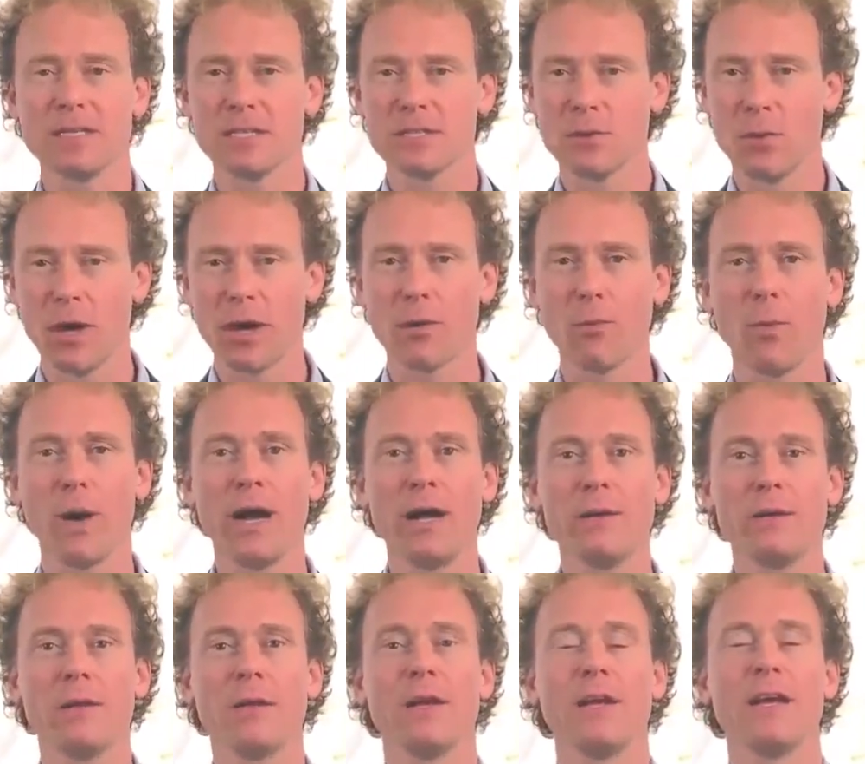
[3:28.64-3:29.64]
This is quite a
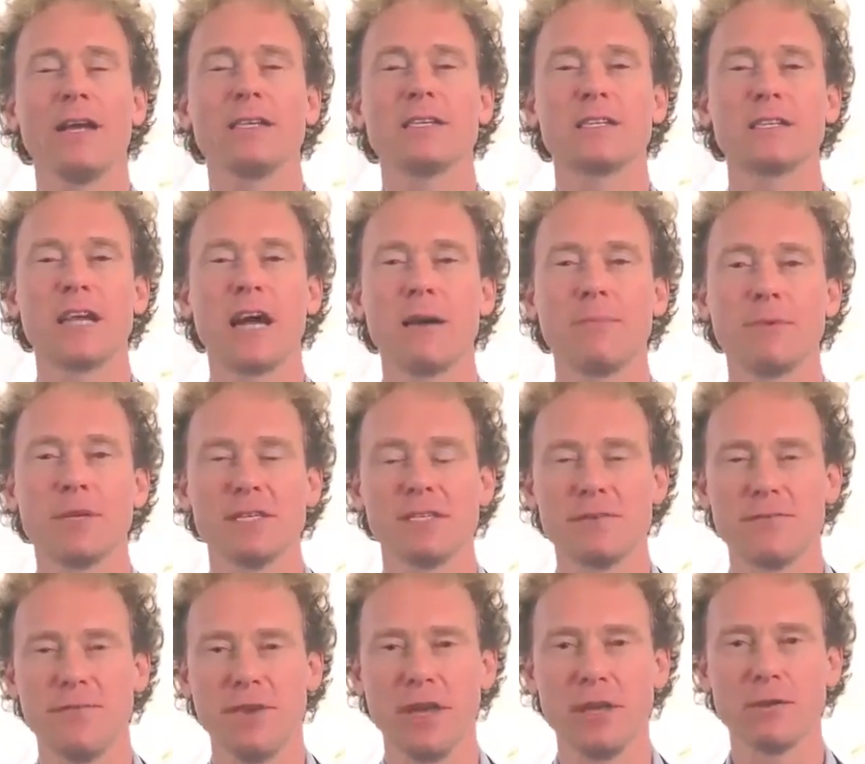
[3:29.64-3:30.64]

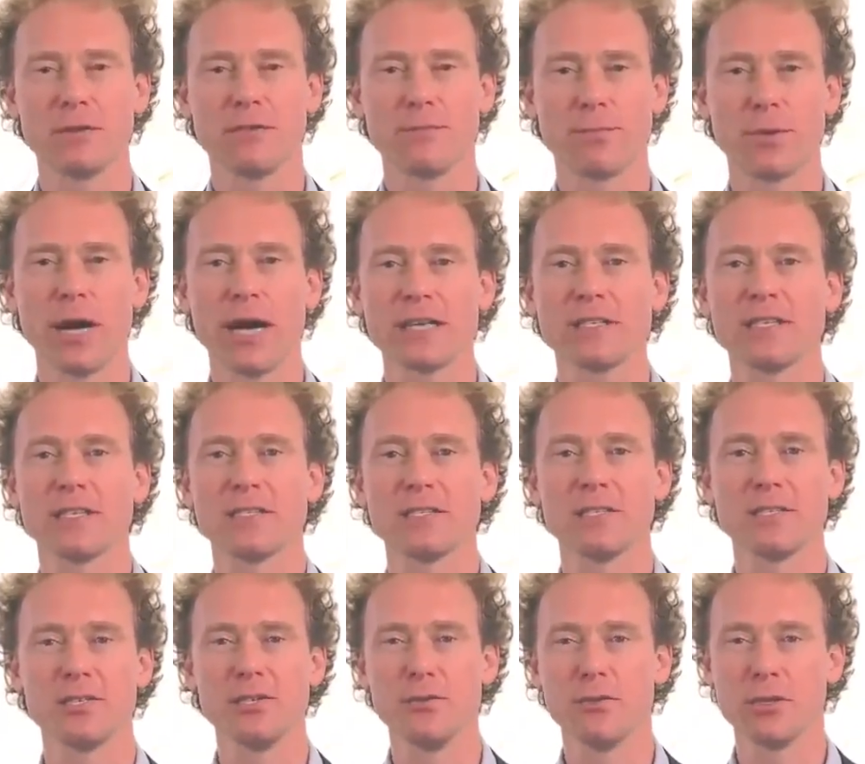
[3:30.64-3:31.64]
well-established field of
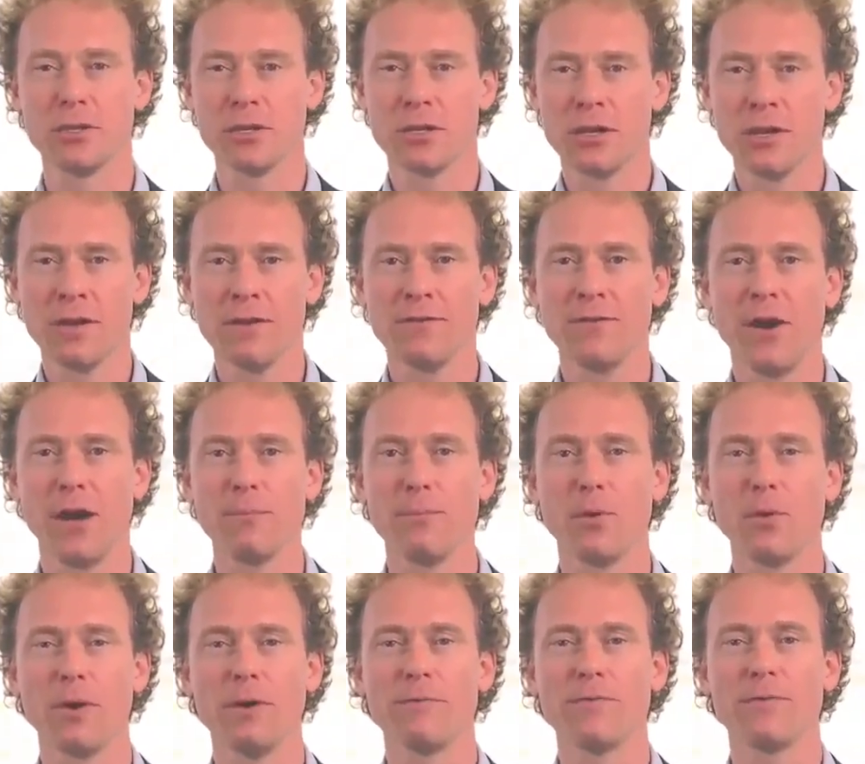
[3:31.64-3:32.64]
practice that you can find
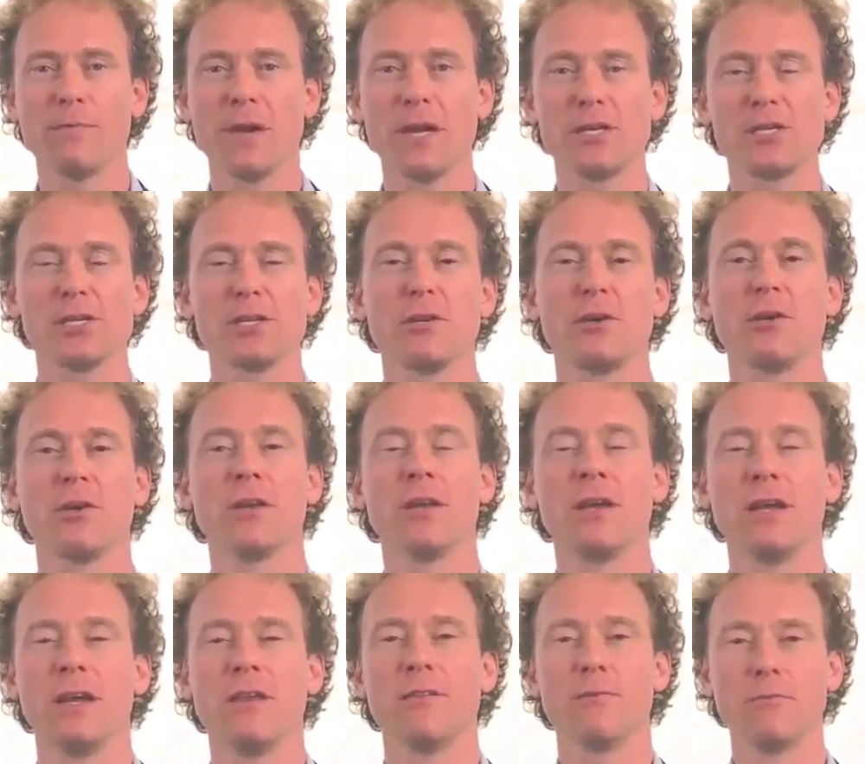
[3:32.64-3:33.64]
more information on
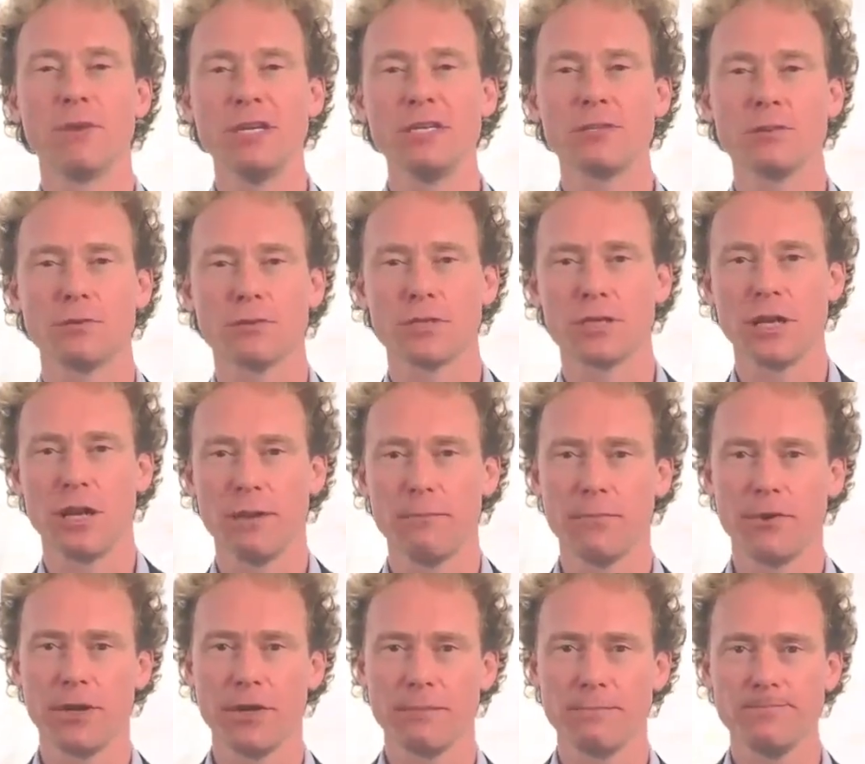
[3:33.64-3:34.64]
in the resource
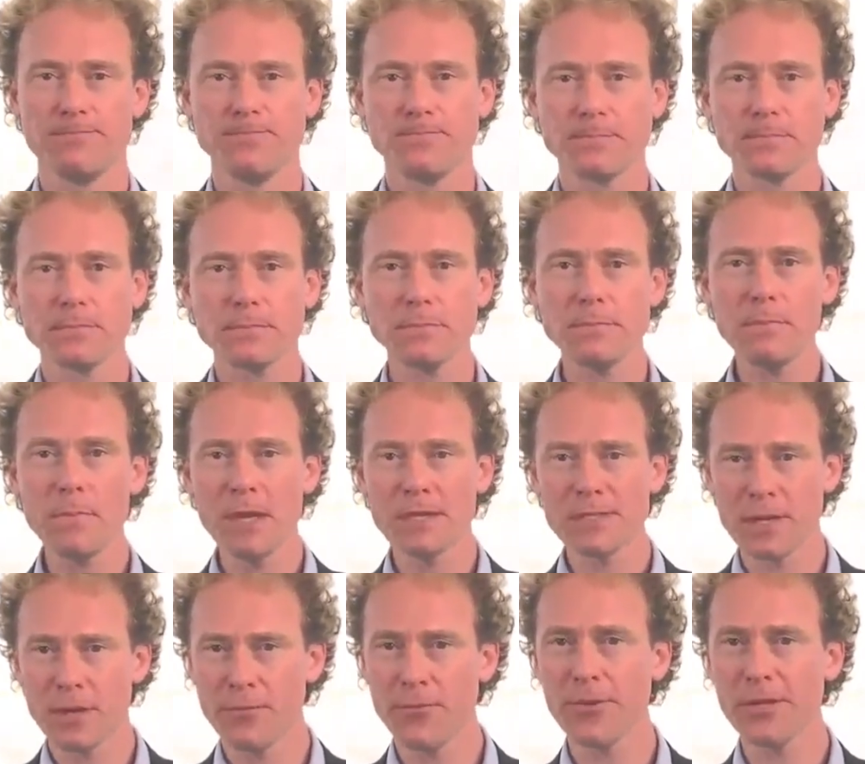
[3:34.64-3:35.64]
library.
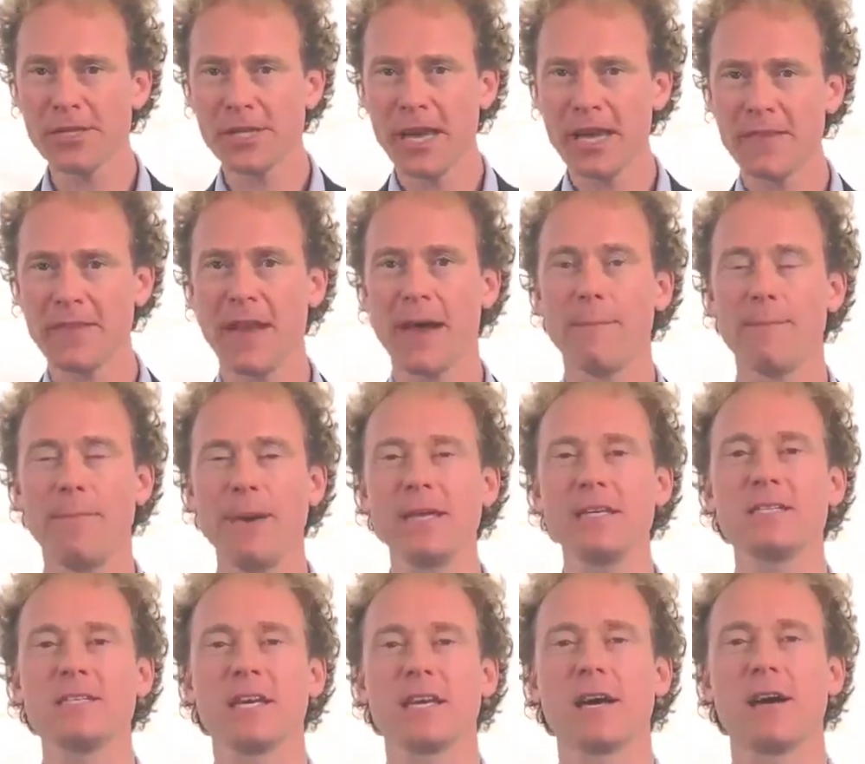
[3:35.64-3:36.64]
So if we take that
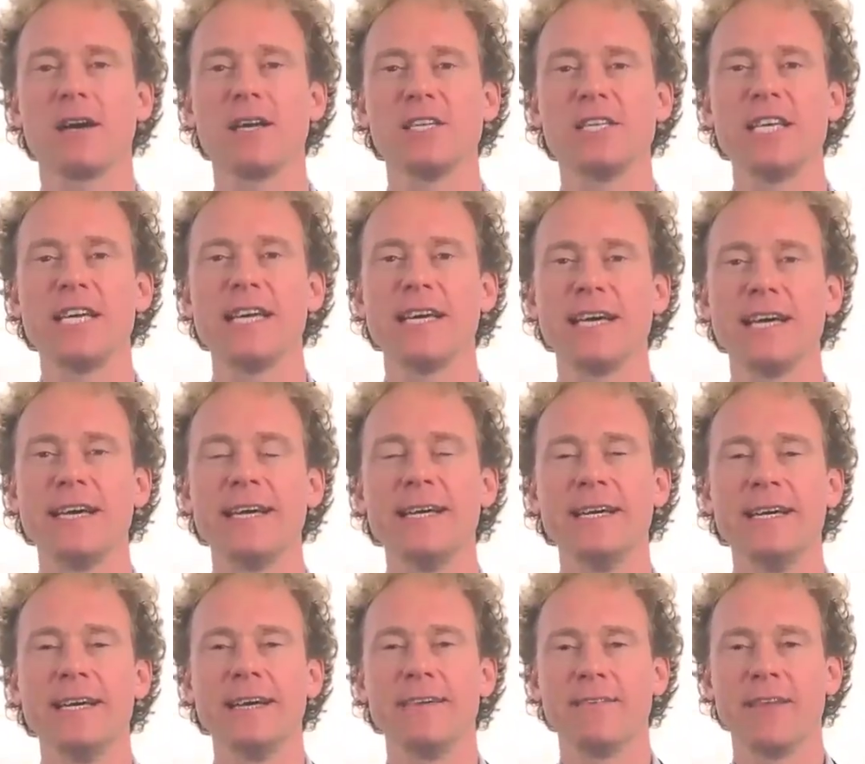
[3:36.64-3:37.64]
basic idea
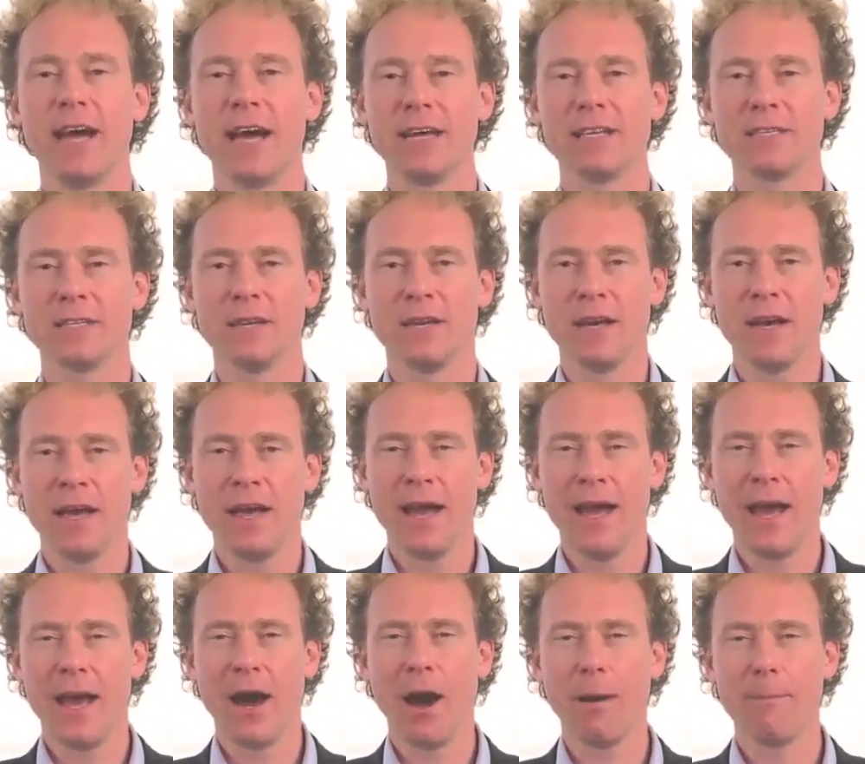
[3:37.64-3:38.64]
that
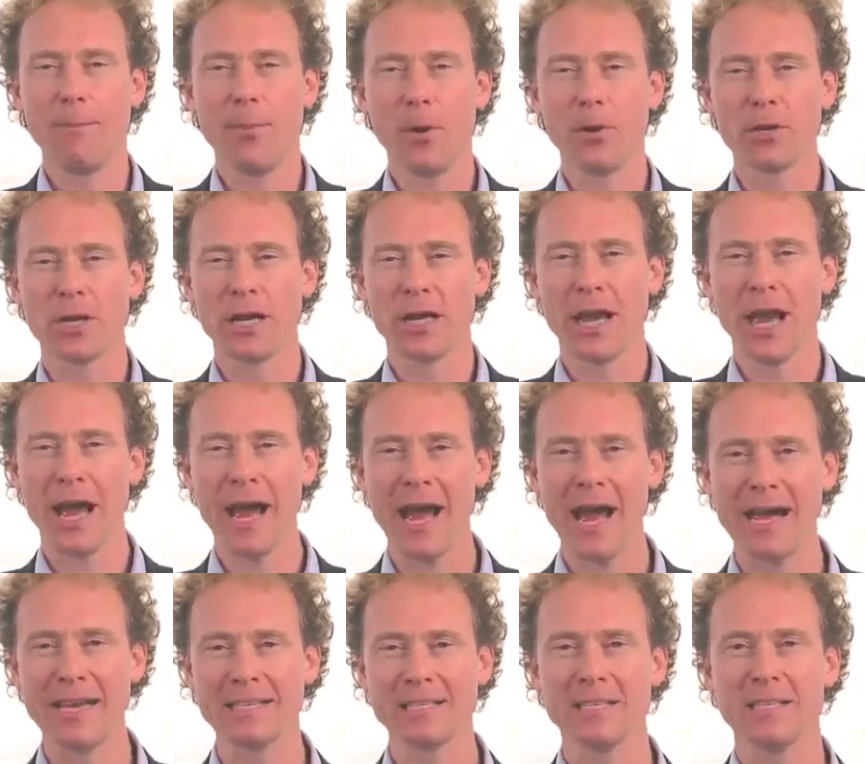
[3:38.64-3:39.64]
our body
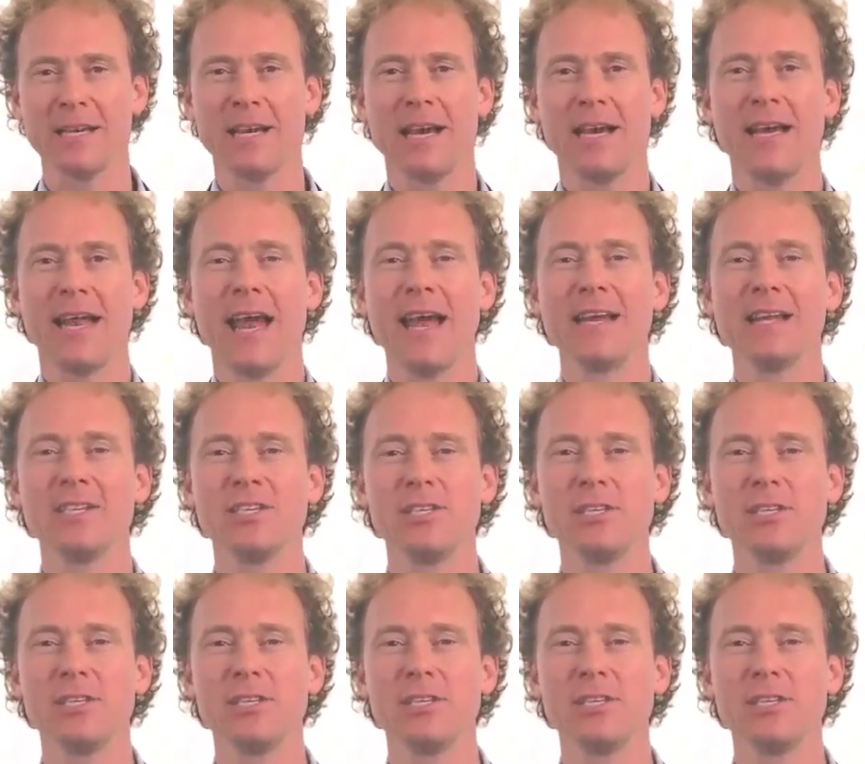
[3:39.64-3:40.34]
has an